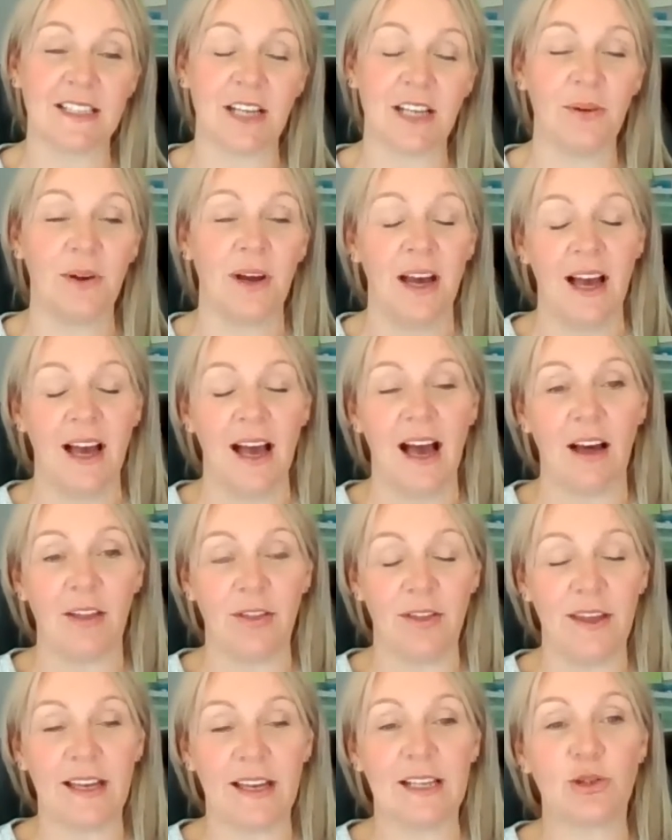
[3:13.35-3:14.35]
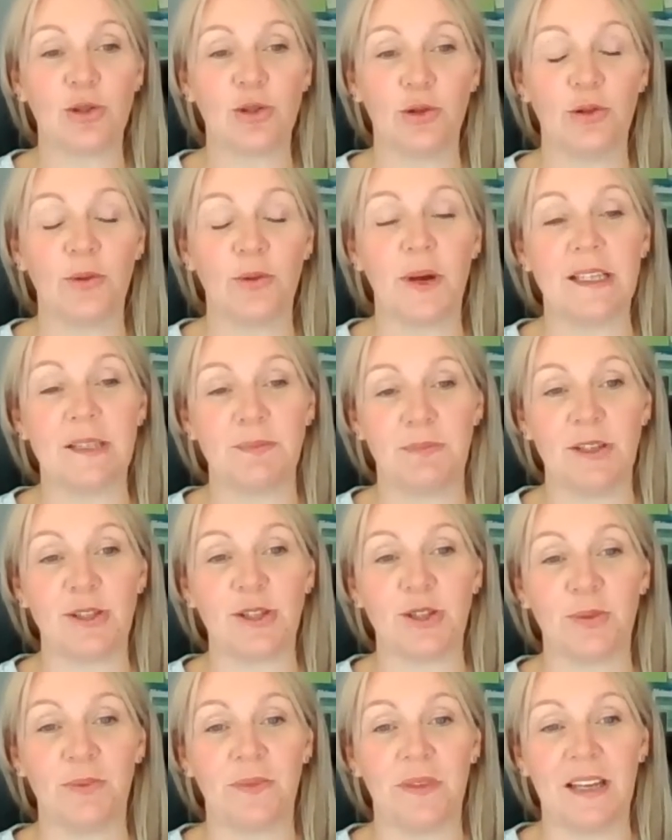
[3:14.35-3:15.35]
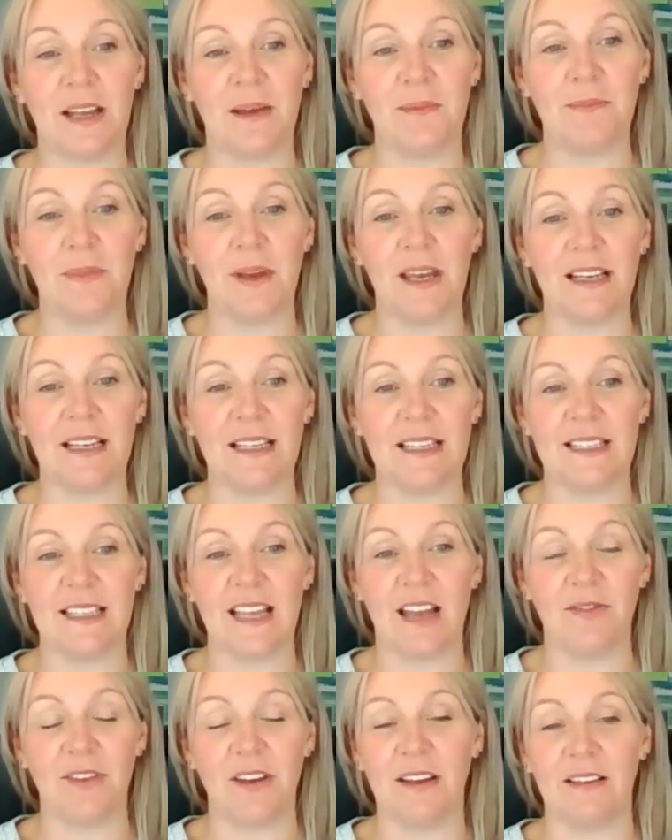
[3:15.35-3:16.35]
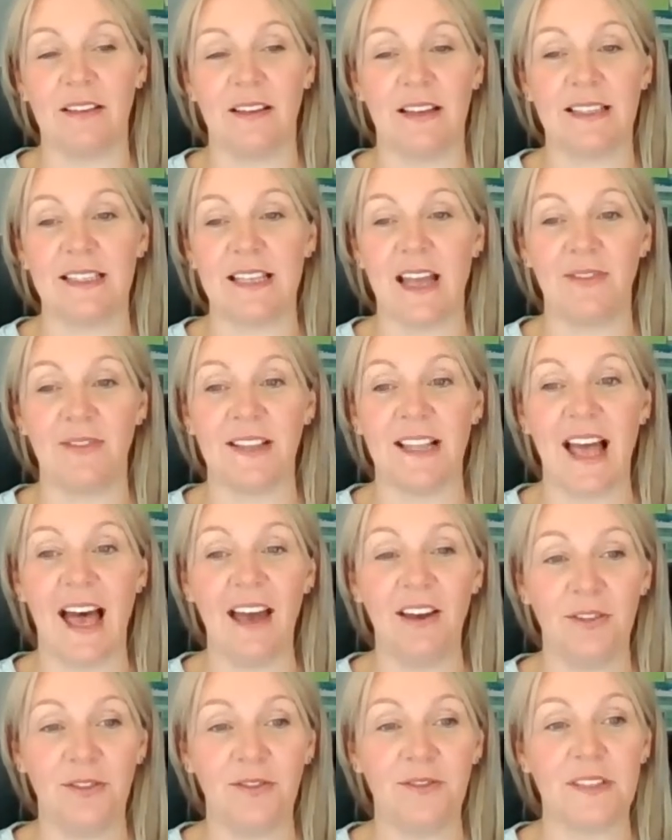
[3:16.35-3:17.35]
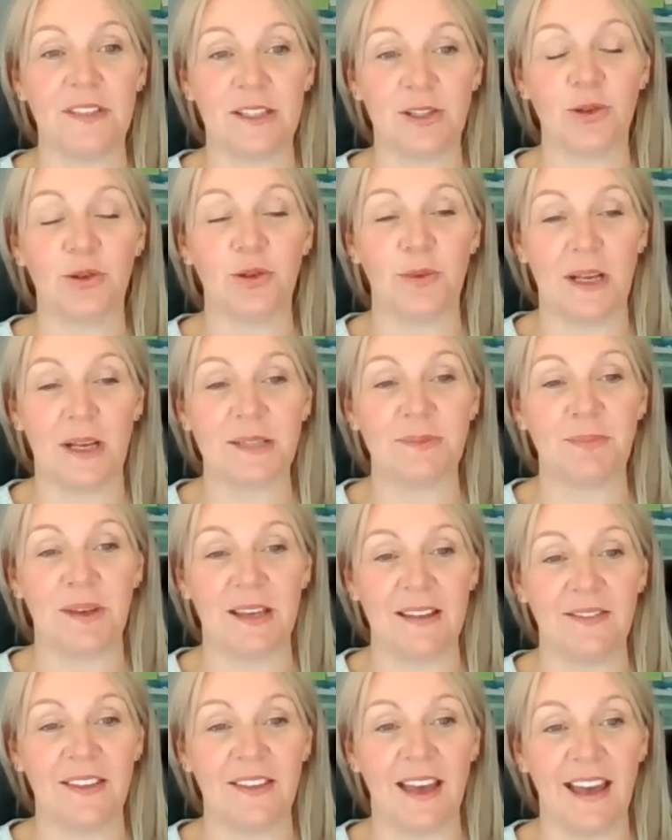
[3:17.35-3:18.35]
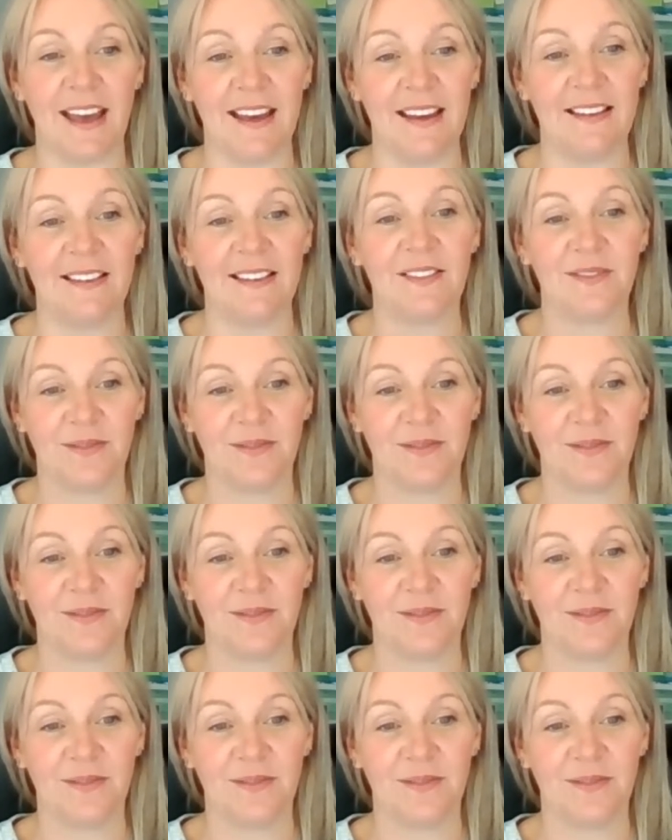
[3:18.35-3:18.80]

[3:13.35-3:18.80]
So I think it's always been something in me, and it's never left. It's always been there.